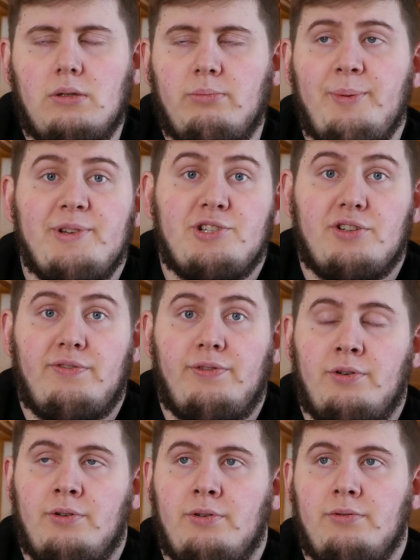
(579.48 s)
Maybe just
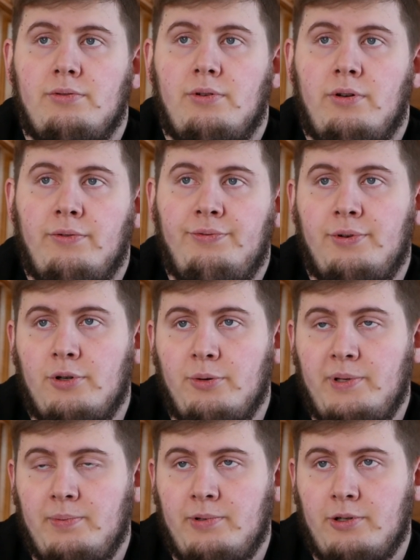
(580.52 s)
for unfollow
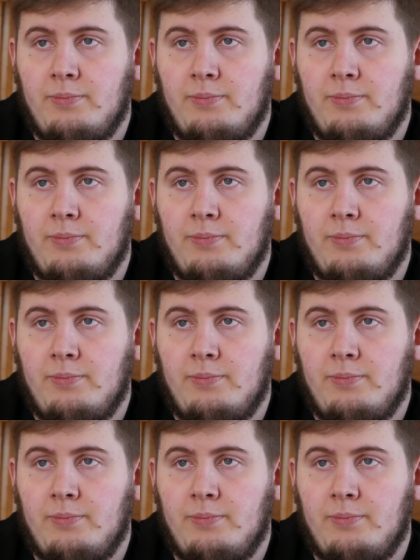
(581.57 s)
people,